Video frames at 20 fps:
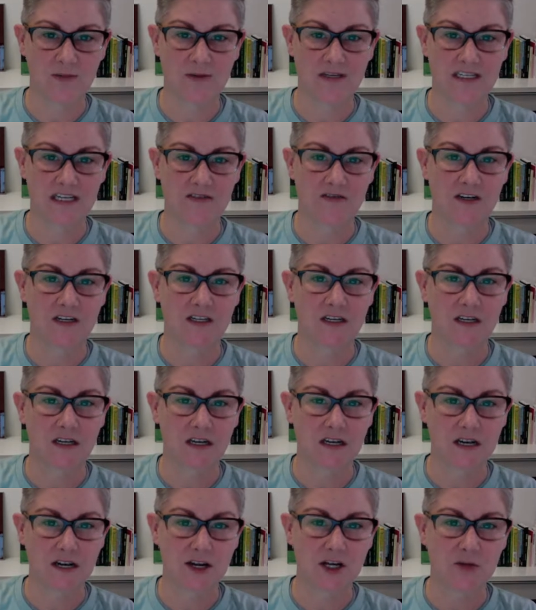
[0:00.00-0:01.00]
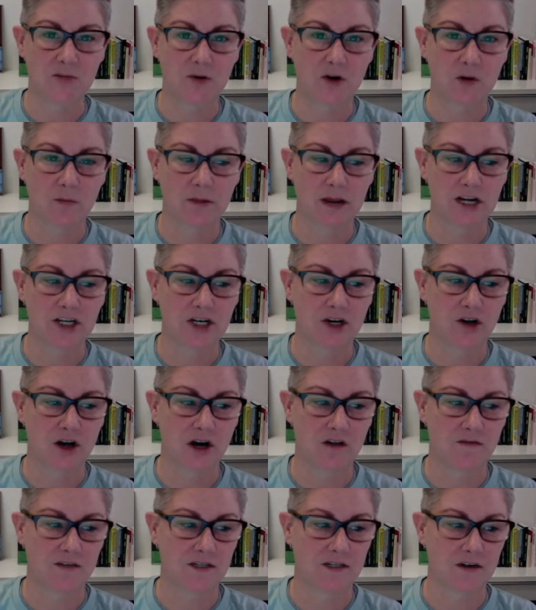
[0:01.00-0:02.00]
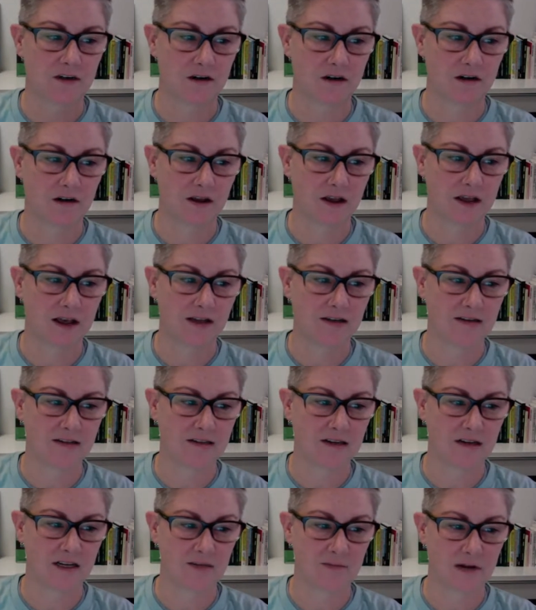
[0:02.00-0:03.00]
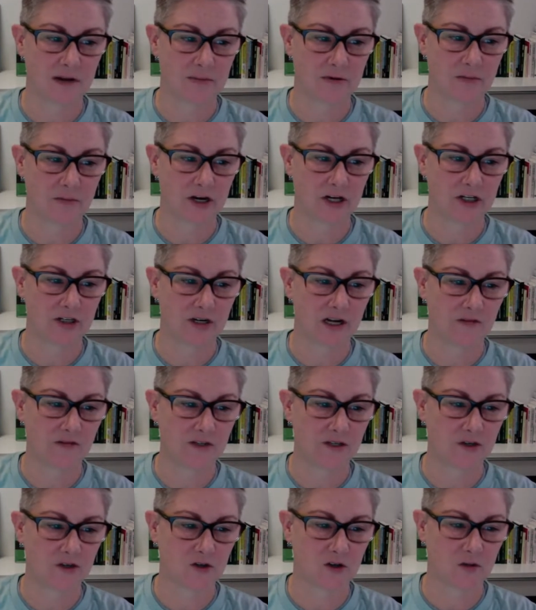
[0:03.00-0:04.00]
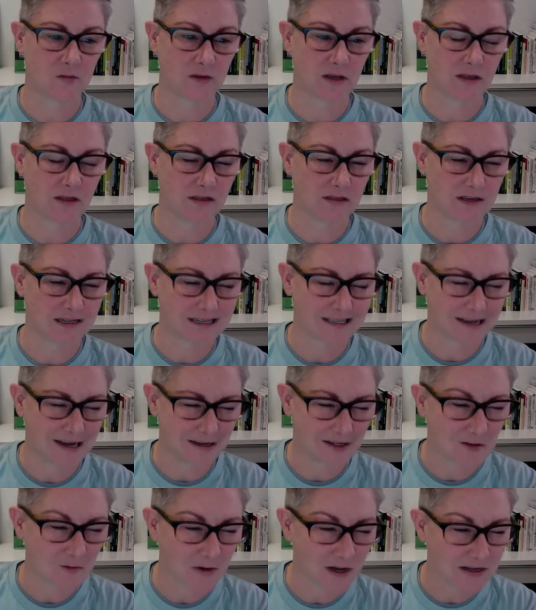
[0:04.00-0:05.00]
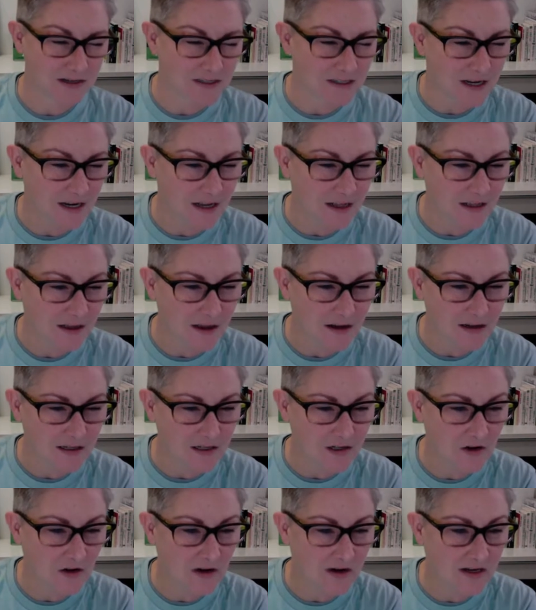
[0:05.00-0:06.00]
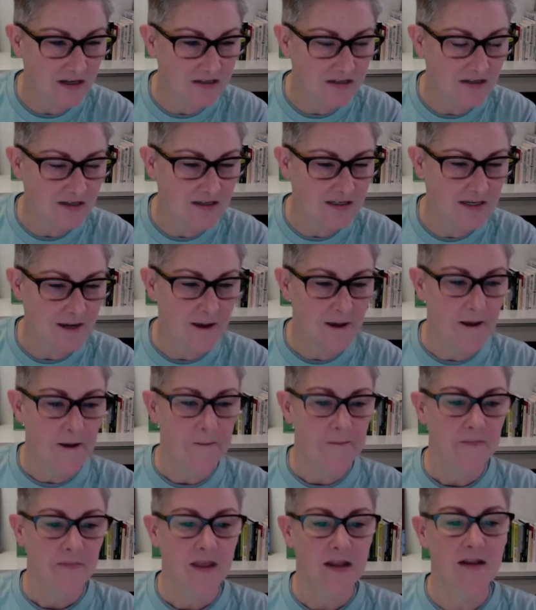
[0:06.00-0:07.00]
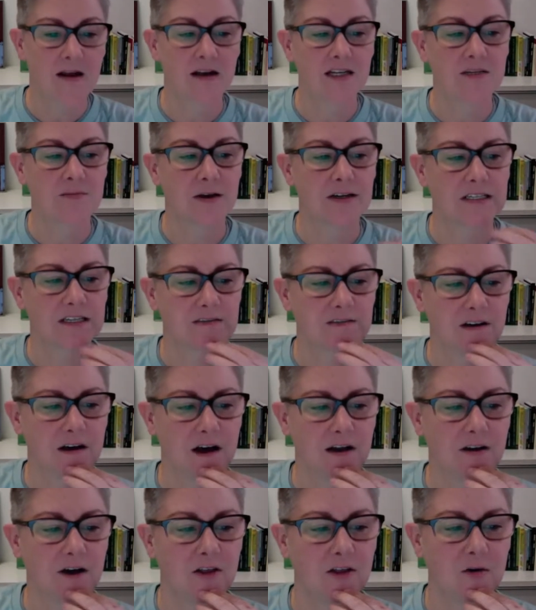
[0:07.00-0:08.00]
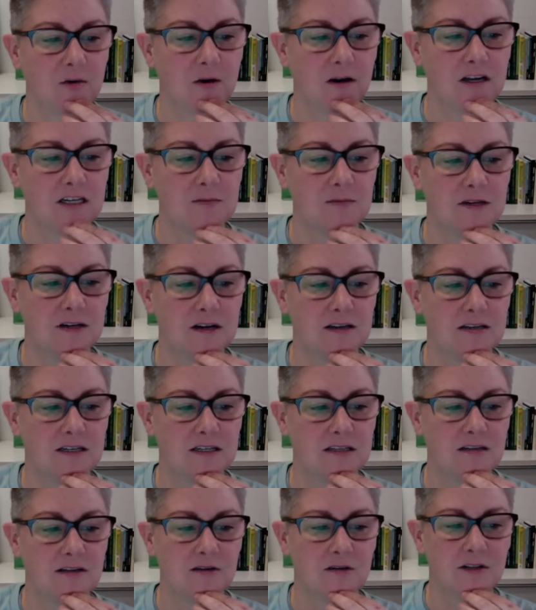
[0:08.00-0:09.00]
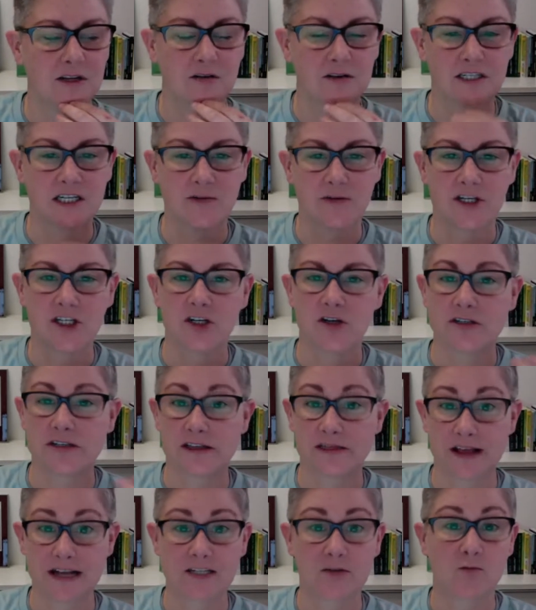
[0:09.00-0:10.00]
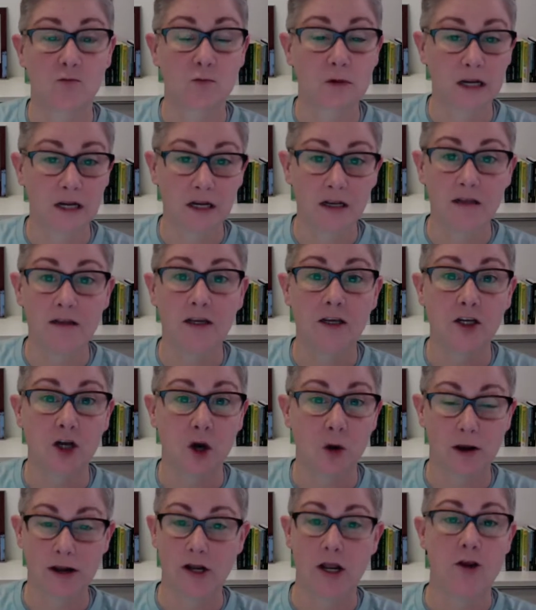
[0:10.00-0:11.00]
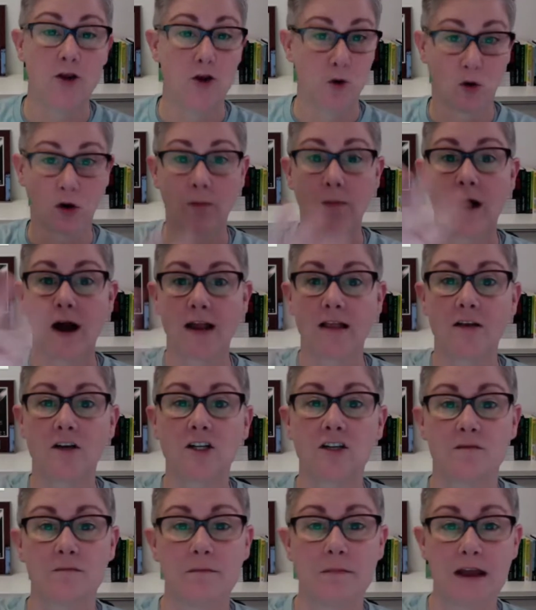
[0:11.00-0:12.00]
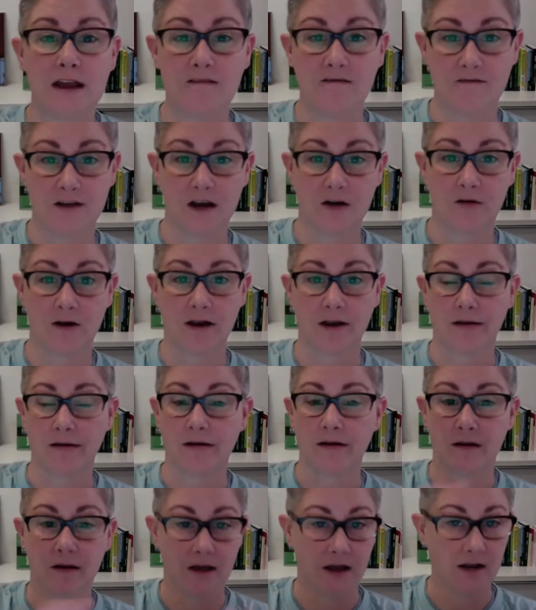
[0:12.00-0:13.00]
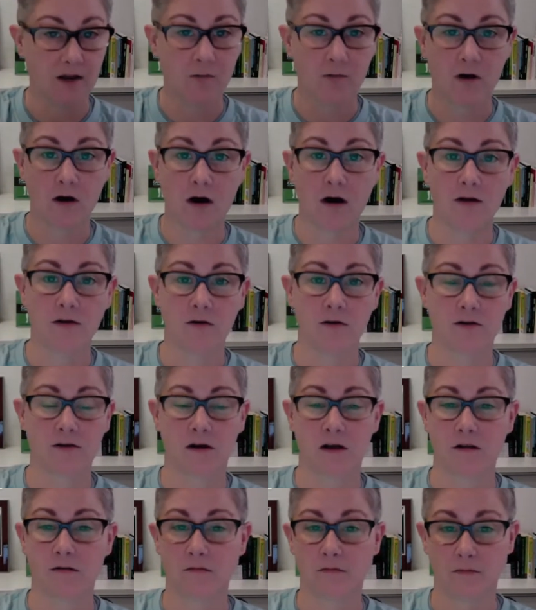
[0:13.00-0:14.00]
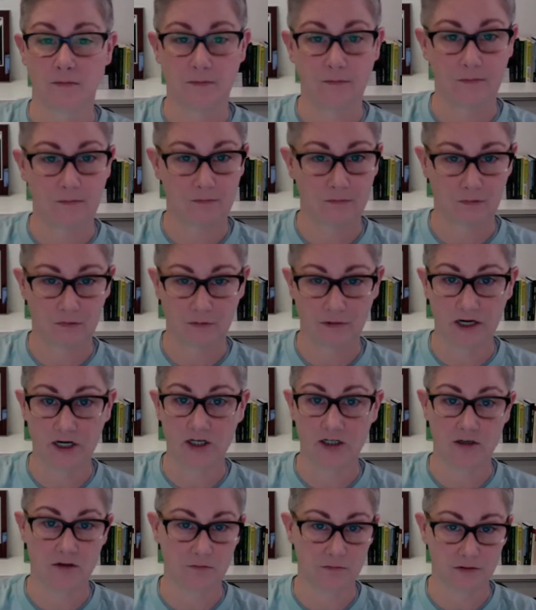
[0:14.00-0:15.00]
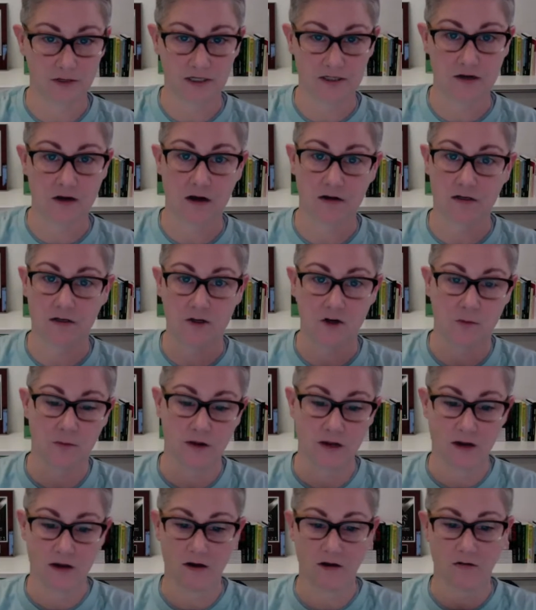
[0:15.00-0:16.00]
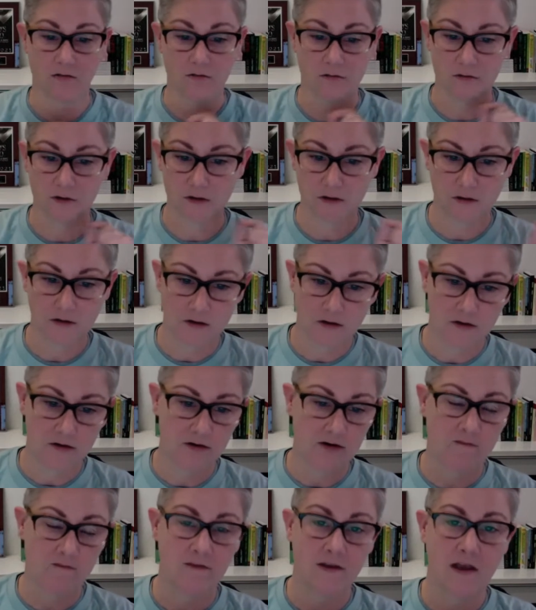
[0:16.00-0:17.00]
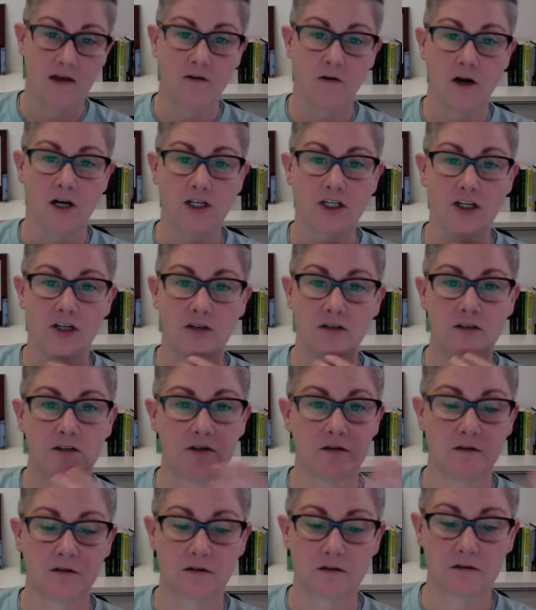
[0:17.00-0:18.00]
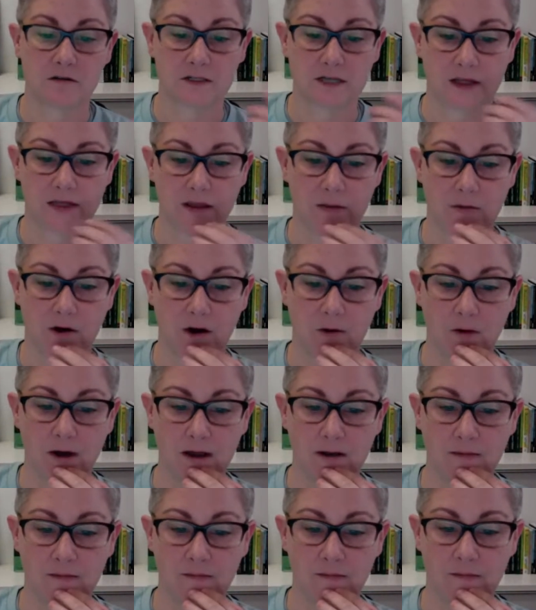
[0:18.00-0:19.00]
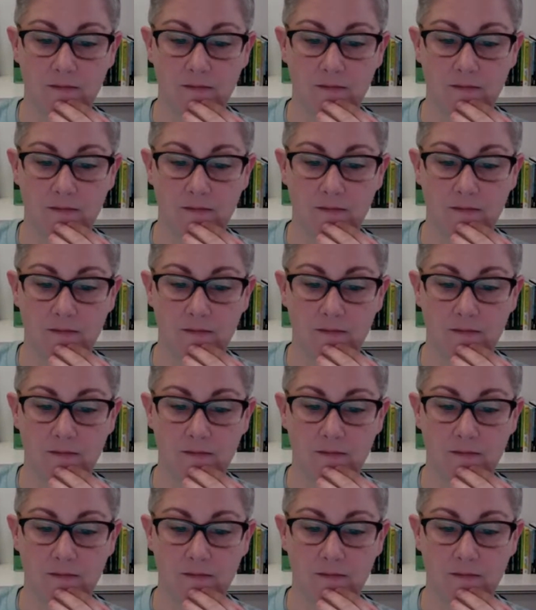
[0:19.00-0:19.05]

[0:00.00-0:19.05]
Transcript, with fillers: specific to each probation officer. Ed says, my probation officer told me this last Wednesday that as long as it's not specified otherwise because it's legal, there is no issues. And that's really going, your mileage may vary. Anyone who's on probation, please talk to your P O. If they have questions, you can send them our way.